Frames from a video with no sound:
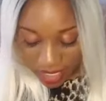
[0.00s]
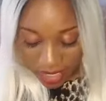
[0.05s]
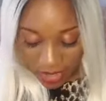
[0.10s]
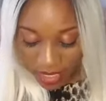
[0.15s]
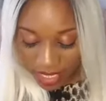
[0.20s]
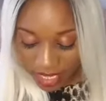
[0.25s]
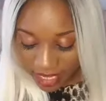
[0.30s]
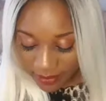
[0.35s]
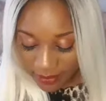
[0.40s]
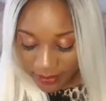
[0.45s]

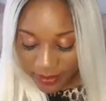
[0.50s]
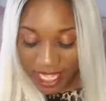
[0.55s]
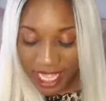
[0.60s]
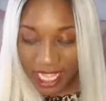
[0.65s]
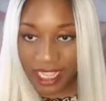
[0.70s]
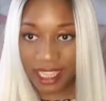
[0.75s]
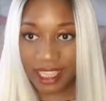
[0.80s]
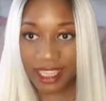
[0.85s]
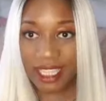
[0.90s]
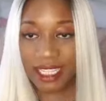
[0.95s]
Okay,
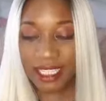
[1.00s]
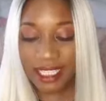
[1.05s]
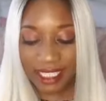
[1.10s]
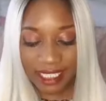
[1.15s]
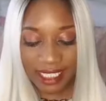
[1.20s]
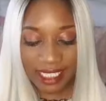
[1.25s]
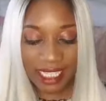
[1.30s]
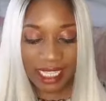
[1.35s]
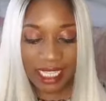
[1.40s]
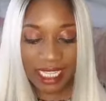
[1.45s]
cut the
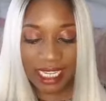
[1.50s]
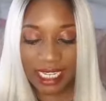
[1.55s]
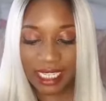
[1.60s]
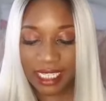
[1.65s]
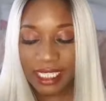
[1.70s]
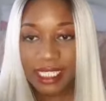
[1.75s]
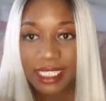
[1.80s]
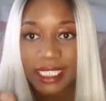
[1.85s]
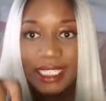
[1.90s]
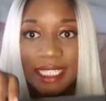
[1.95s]

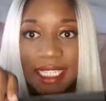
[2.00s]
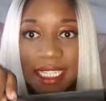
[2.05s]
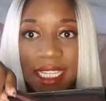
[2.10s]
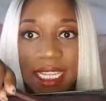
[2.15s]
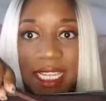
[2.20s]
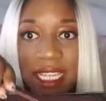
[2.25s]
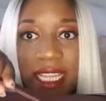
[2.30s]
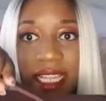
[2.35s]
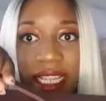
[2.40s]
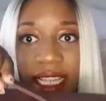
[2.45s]
silliness.
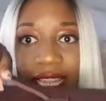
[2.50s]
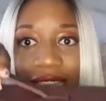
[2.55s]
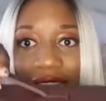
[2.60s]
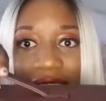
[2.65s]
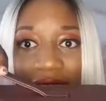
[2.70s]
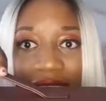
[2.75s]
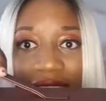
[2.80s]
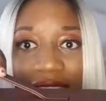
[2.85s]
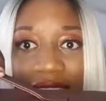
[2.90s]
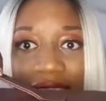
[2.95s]

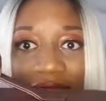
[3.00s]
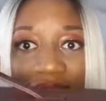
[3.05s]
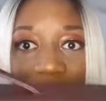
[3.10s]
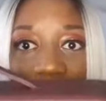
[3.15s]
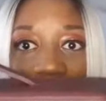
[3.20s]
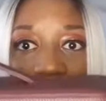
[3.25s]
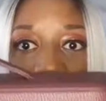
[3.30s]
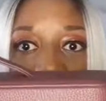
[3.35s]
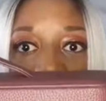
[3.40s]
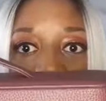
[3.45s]
This
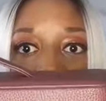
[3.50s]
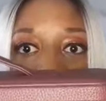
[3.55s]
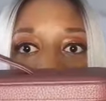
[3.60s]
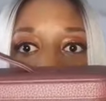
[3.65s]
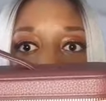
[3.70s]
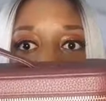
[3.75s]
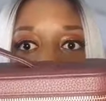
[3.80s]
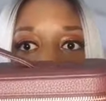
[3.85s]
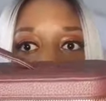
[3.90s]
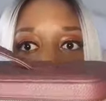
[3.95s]
is
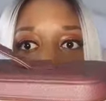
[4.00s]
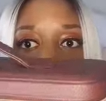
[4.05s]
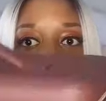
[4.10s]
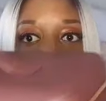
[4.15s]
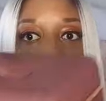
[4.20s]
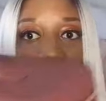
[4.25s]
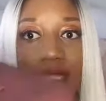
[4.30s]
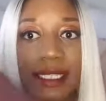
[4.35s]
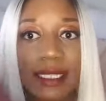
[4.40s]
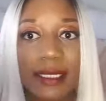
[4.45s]
what
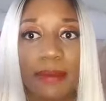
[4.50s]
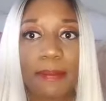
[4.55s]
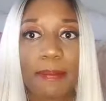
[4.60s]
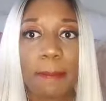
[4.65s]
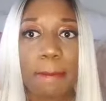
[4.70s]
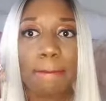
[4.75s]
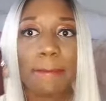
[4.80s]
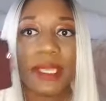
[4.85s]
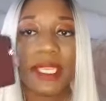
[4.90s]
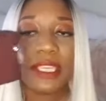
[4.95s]
this
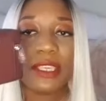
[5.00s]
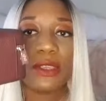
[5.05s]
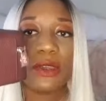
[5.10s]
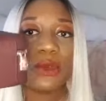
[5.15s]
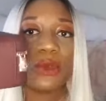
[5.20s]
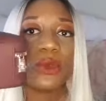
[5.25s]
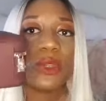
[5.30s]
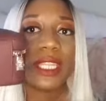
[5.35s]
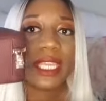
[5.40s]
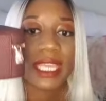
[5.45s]

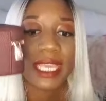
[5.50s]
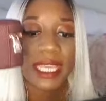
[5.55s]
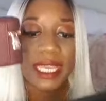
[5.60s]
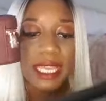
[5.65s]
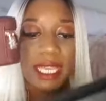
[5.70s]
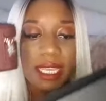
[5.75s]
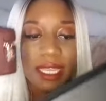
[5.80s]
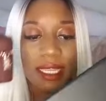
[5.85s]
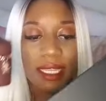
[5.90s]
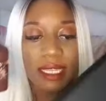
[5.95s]

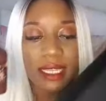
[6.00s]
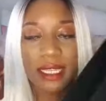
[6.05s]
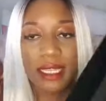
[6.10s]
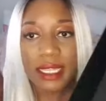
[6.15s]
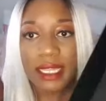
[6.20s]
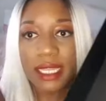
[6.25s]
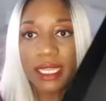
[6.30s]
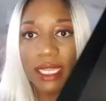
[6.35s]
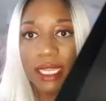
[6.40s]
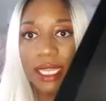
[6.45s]
beauty
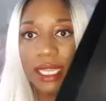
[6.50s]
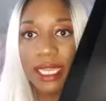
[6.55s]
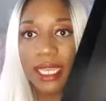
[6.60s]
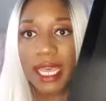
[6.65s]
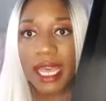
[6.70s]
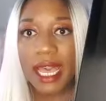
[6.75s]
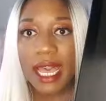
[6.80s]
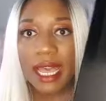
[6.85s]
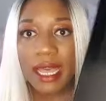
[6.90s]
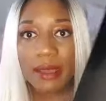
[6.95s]

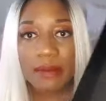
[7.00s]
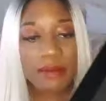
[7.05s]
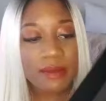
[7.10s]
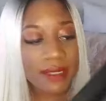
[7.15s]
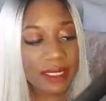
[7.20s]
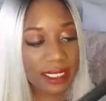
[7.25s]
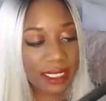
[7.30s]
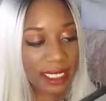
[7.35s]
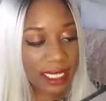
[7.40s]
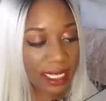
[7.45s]

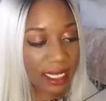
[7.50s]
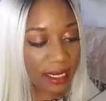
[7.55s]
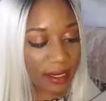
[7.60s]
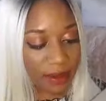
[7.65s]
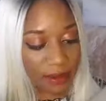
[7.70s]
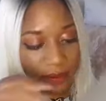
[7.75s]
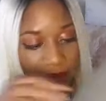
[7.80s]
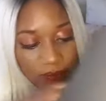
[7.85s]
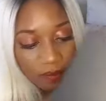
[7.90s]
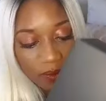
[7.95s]
comes
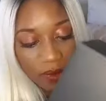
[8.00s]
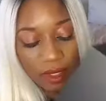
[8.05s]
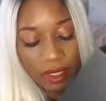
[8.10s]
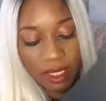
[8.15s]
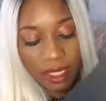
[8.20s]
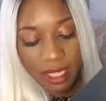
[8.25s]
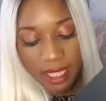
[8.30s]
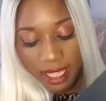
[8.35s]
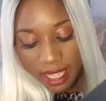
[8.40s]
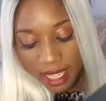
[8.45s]
in,
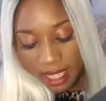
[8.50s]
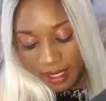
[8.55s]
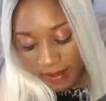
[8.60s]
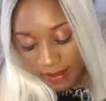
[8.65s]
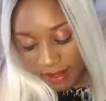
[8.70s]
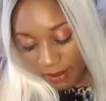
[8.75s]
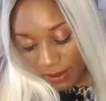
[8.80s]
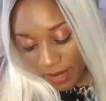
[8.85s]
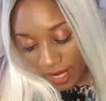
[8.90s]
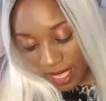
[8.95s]

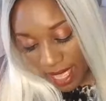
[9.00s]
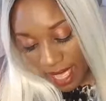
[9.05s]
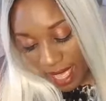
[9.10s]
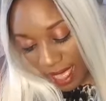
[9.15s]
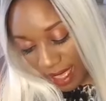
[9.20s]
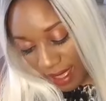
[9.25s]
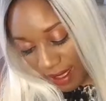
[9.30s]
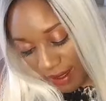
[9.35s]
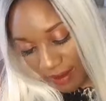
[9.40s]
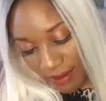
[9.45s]
and then we
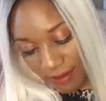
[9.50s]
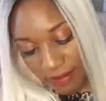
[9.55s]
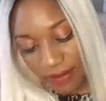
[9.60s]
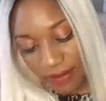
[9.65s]
have